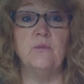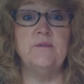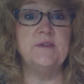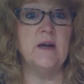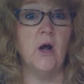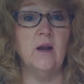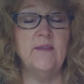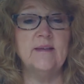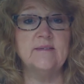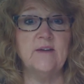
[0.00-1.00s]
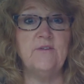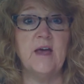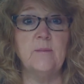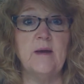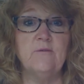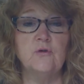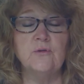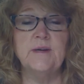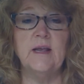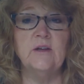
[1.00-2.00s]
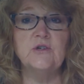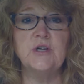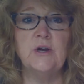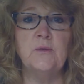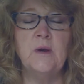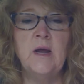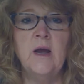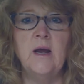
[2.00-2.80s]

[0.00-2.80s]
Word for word: So we've sent all that stuff out about virtual talent show.